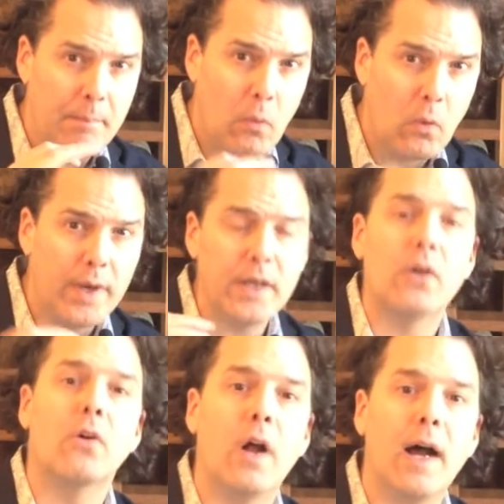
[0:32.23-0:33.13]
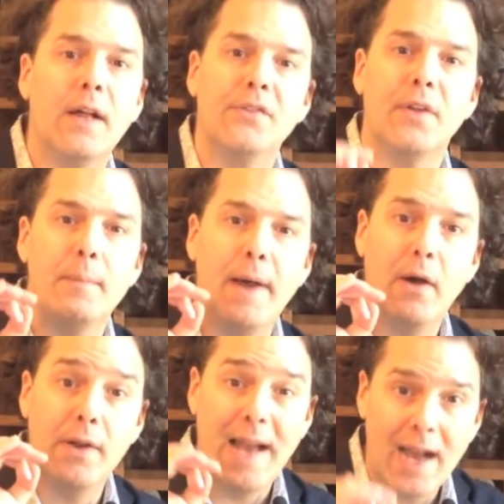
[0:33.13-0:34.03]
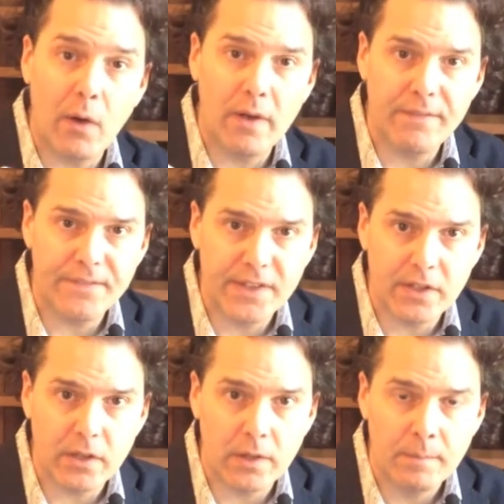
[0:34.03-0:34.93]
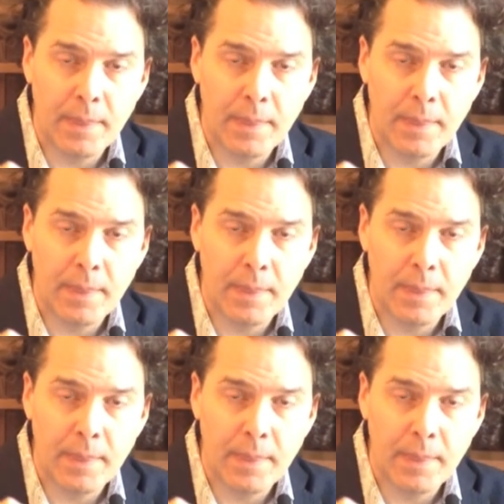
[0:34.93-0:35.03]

point across about how I feel